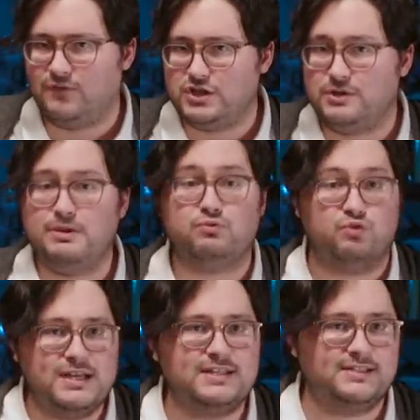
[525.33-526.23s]
They should be
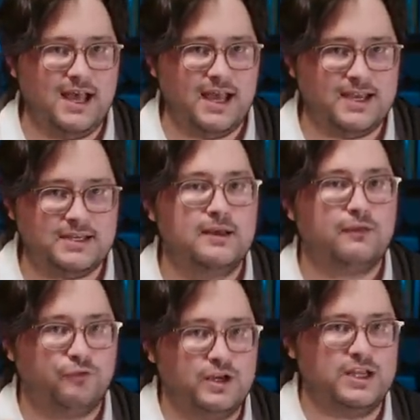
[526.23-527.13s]
redesigned
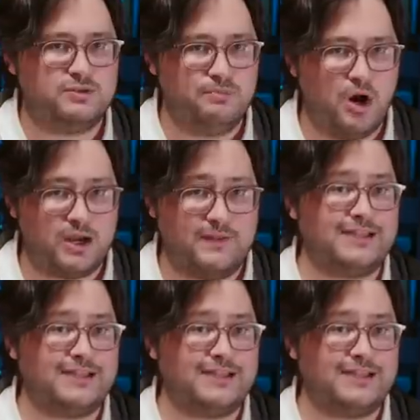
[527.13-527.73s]
for each market.